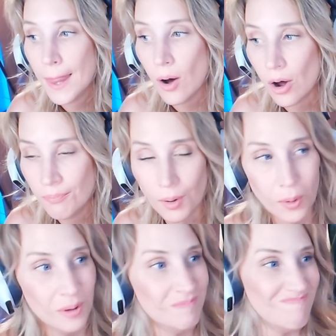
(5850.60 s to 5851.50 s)

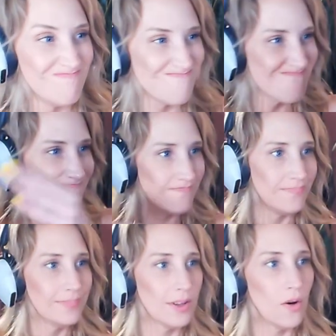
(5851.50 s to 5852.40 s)
Oddball,
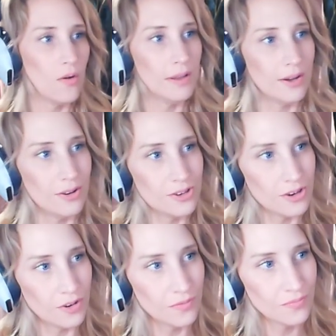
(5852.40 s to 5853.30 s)
calling on
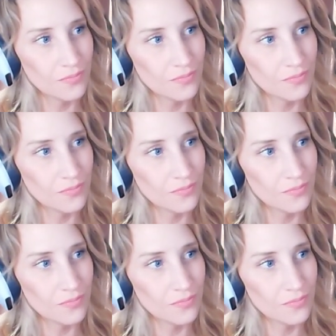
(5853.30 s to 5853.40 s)
you.